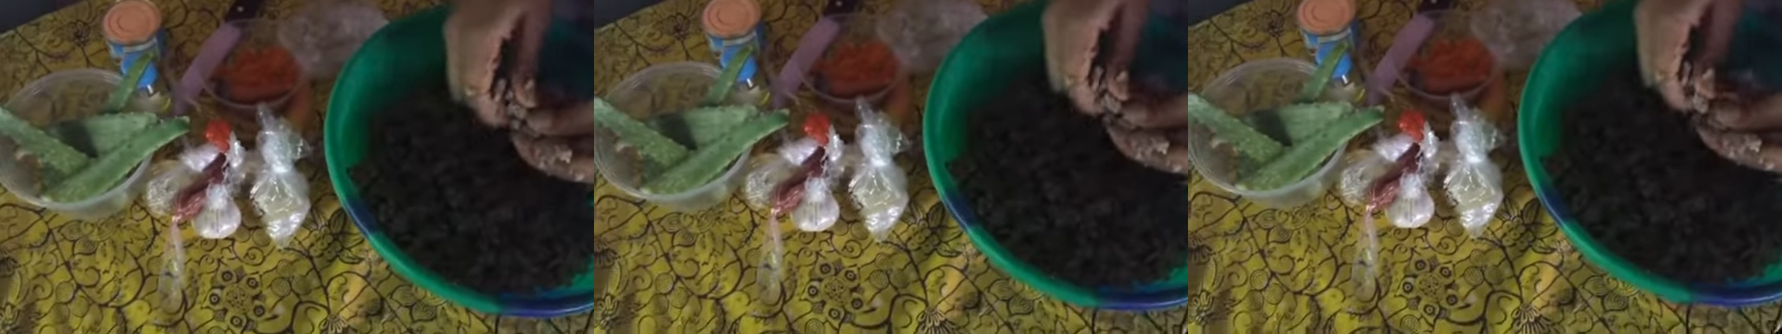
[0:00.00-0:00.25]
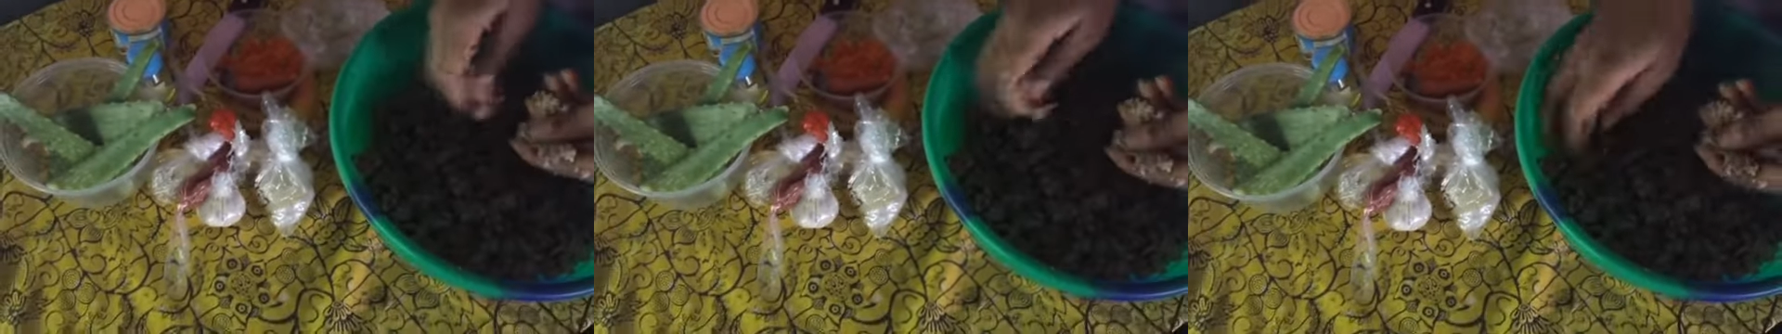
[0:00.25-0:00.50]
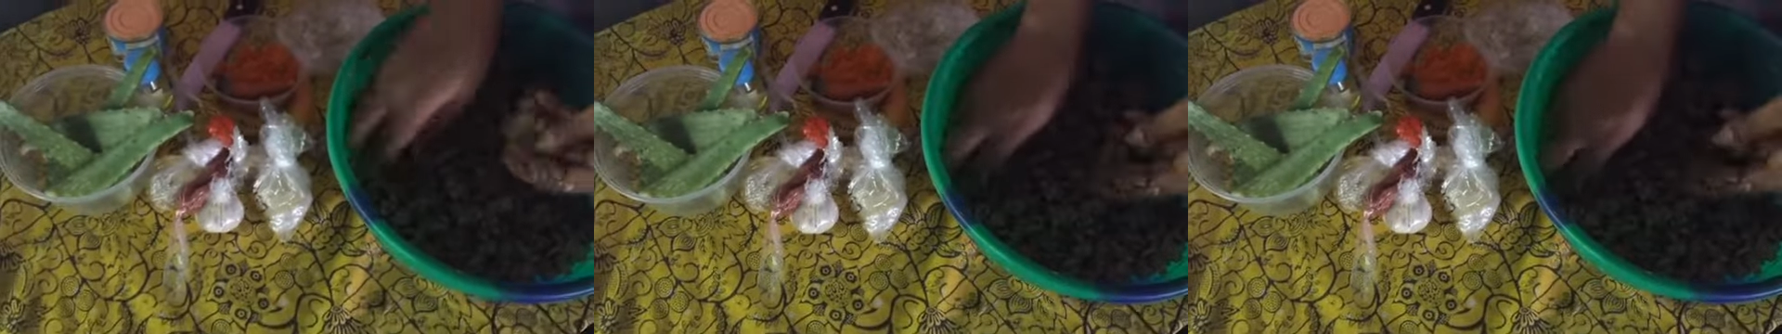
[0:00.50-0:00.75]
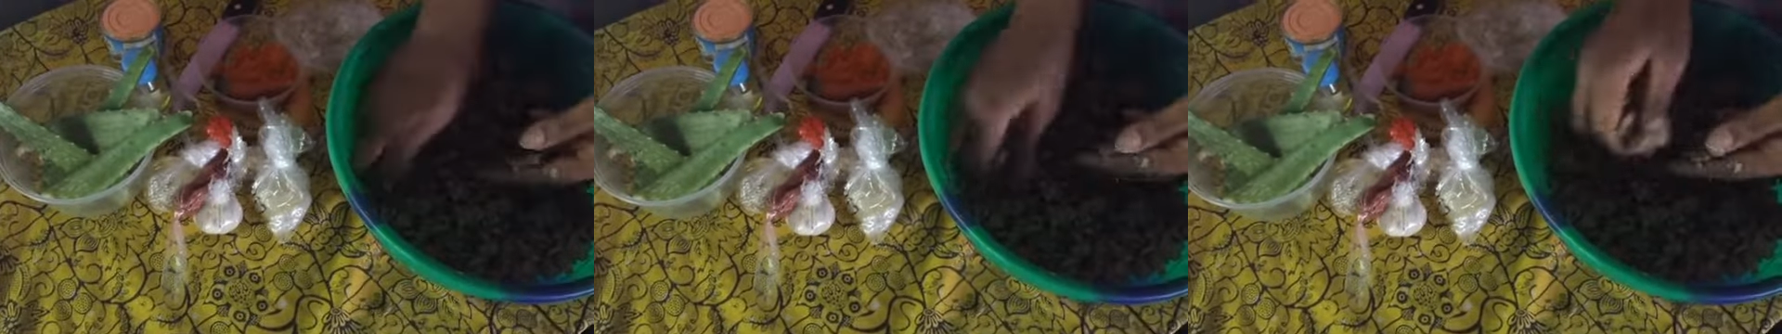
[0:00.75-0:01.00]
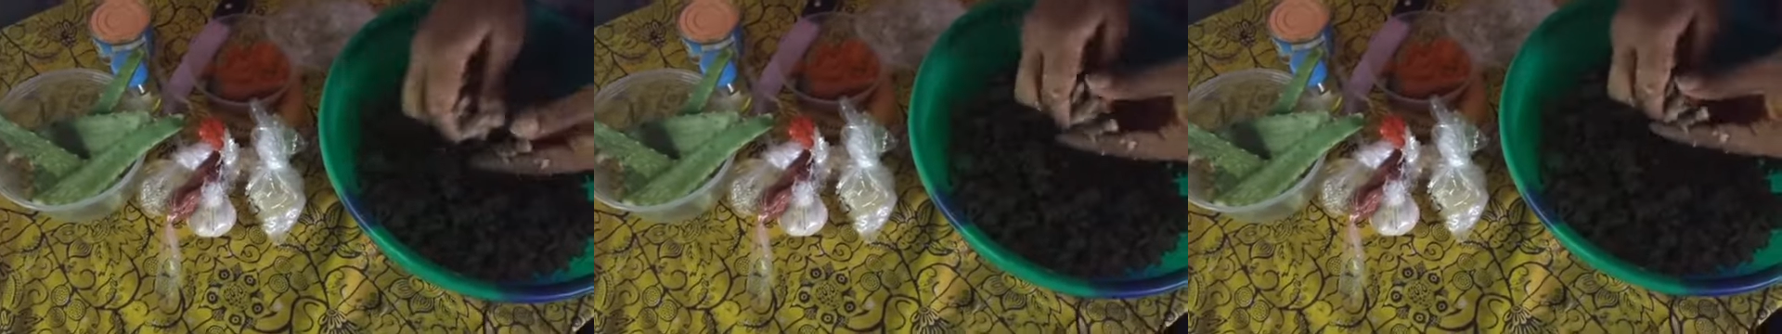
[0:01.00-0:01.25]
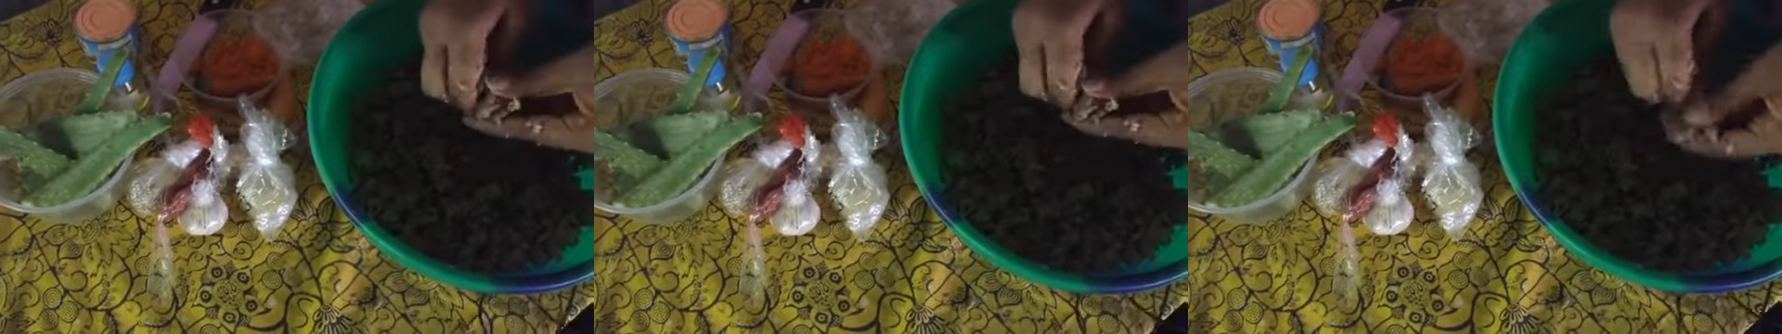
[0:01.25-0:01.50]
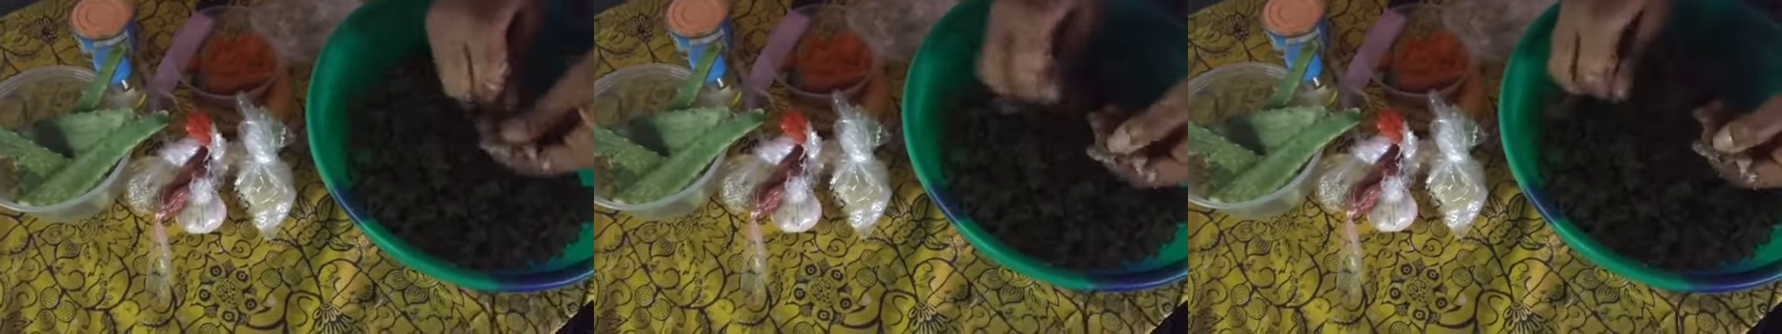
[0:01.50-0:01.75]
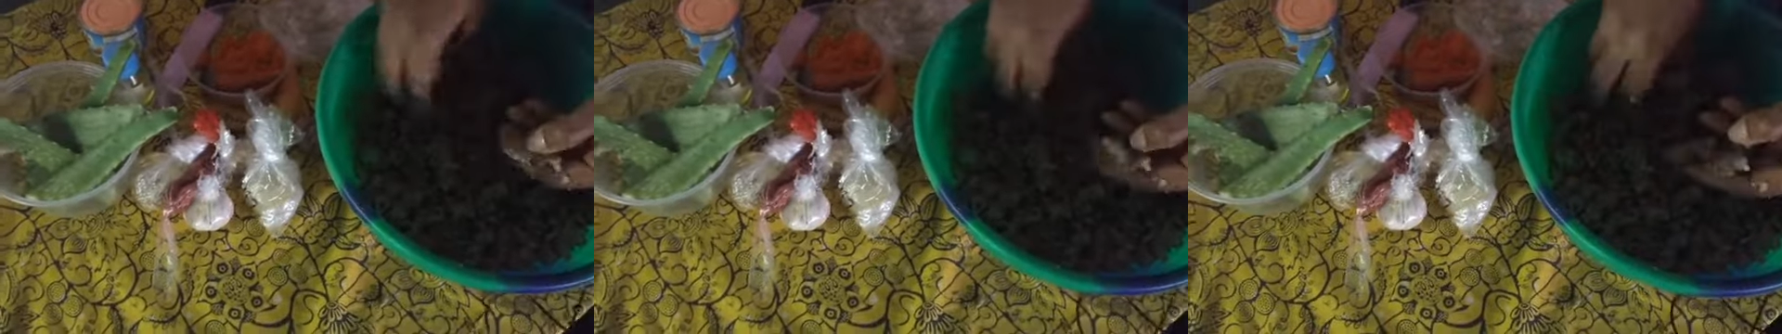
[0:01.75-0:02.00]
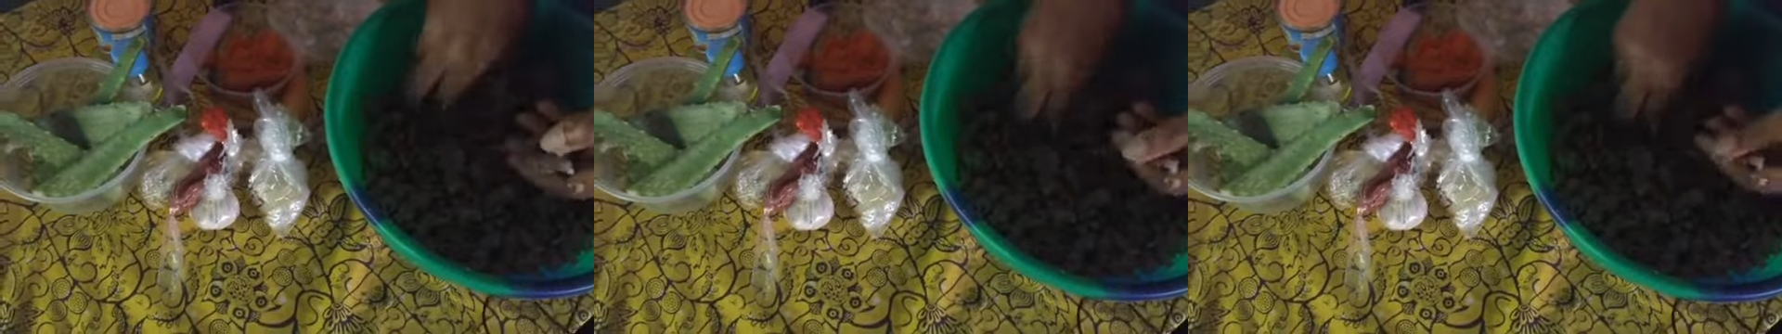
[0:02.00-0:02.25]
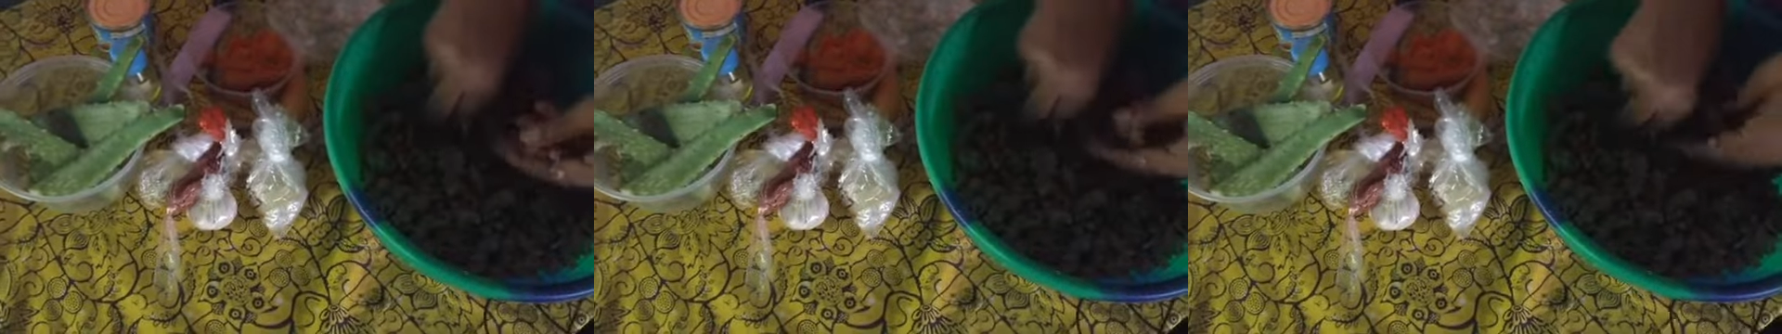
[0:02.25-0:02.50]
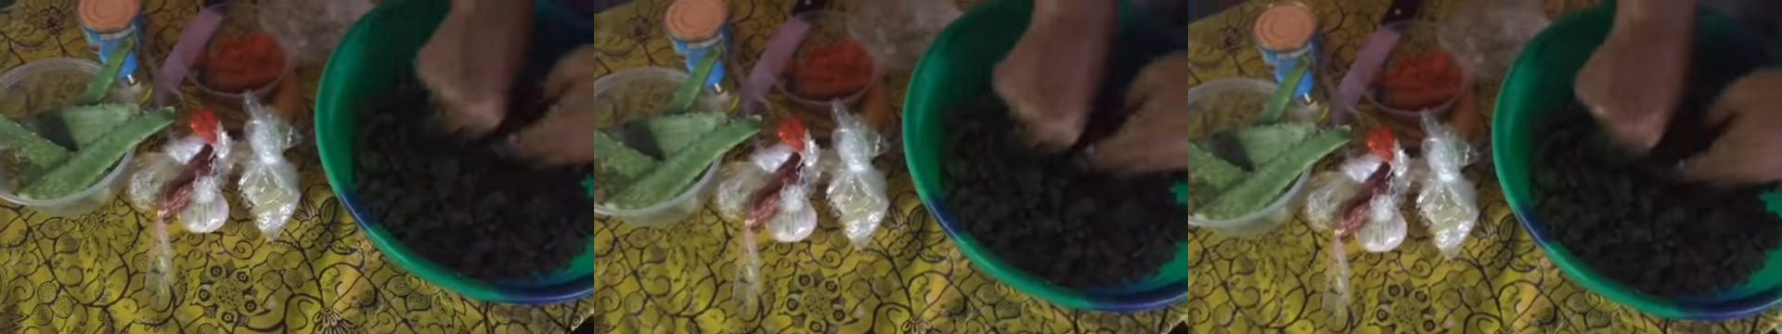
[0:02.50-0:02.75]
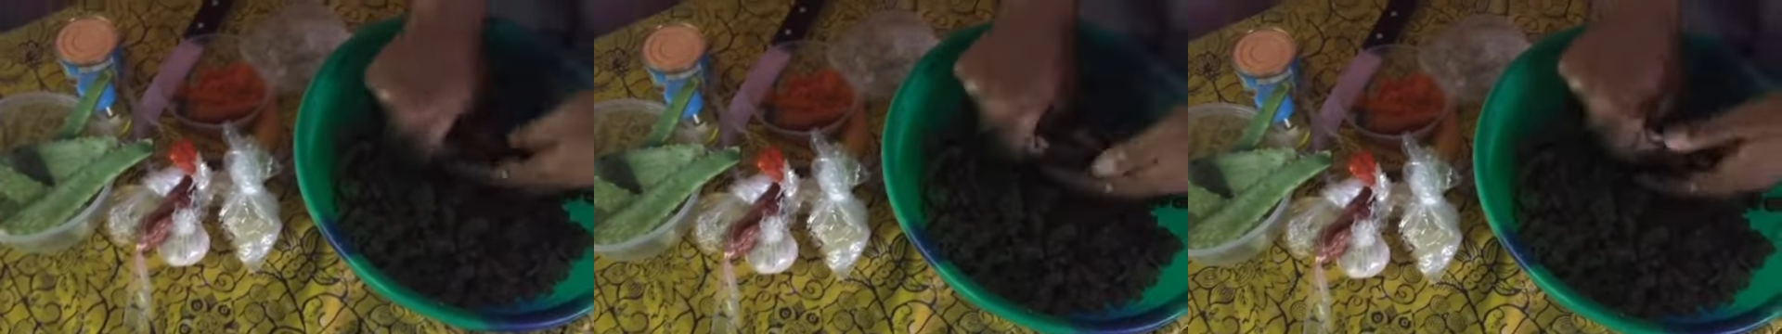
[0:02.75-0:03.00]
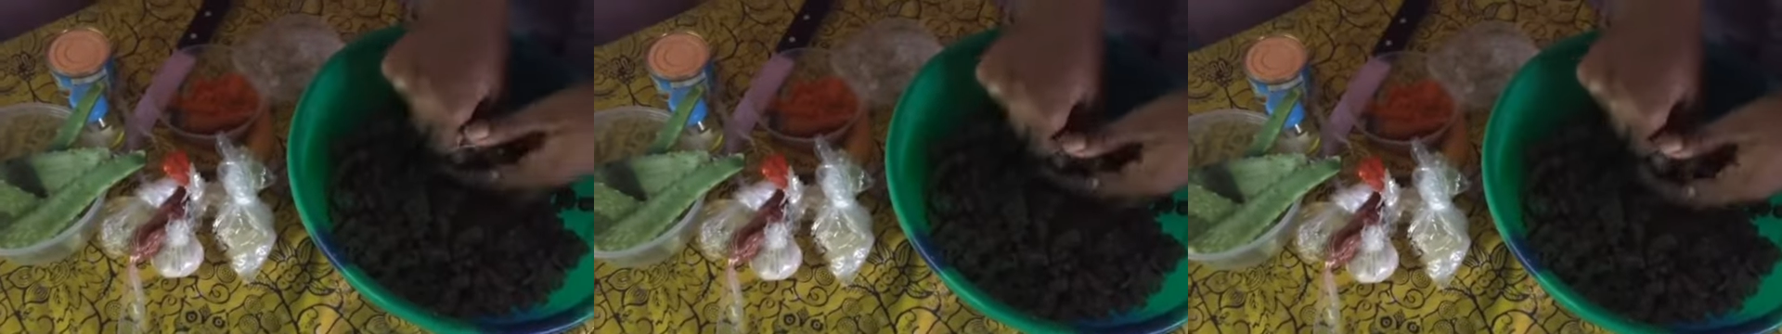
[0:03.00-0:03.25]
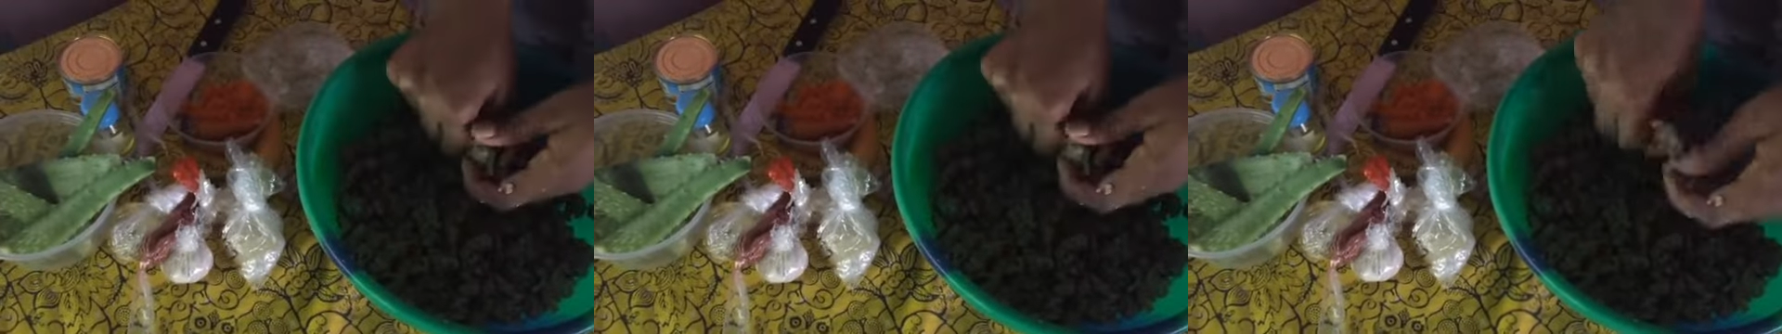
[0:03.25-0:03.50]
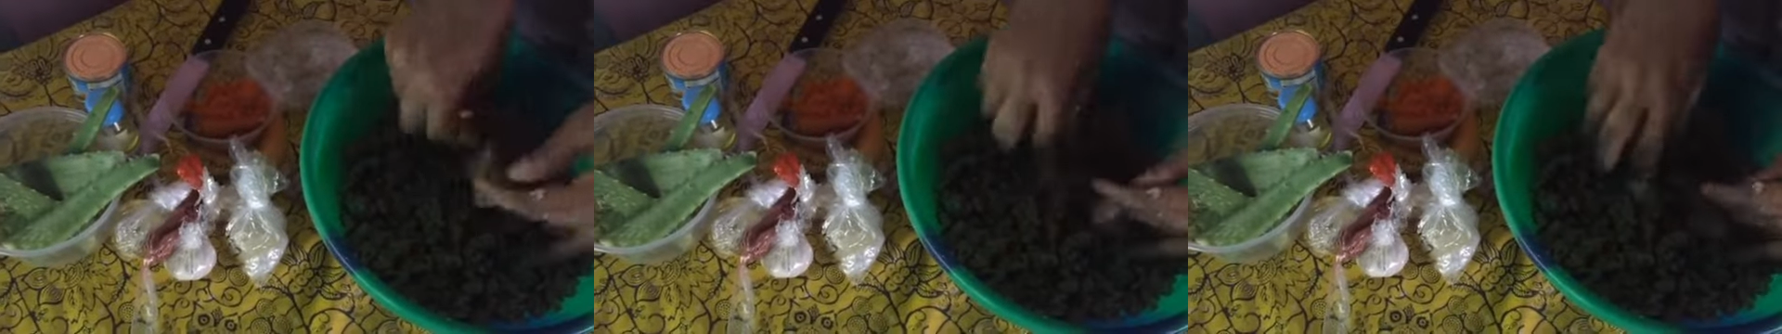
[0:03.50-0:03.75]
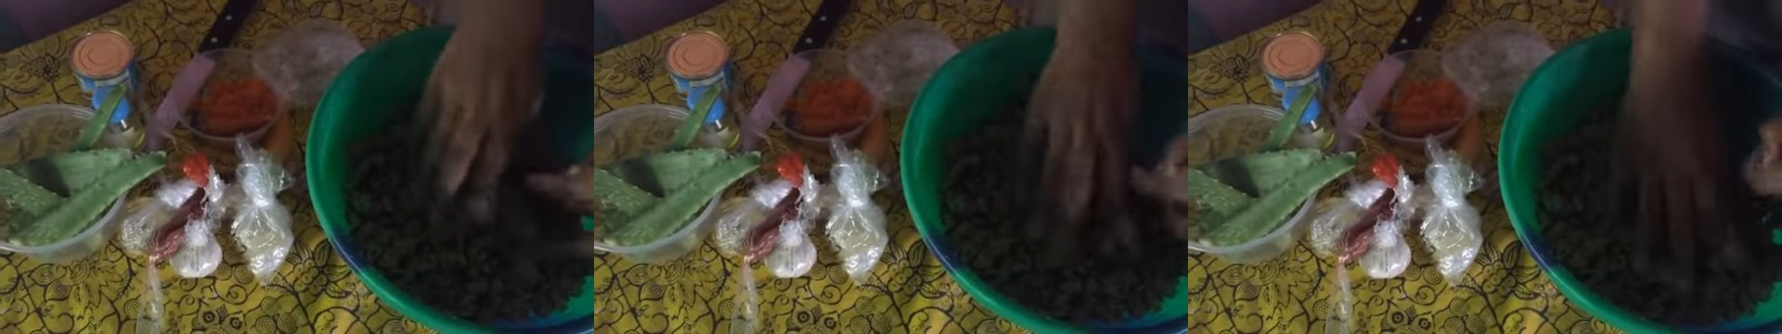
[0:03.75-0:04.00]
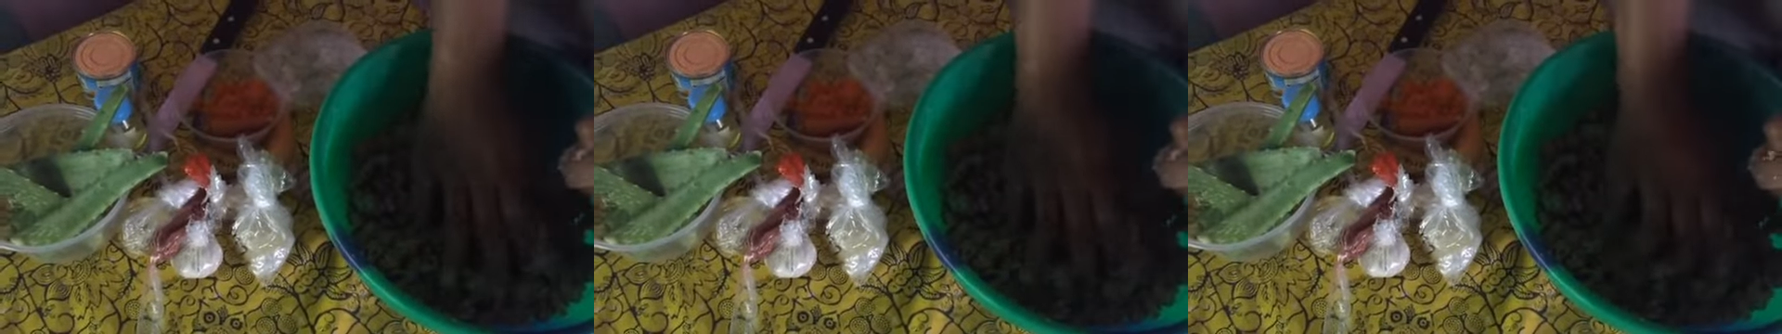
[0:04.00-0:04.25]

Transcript: (no speaker visible)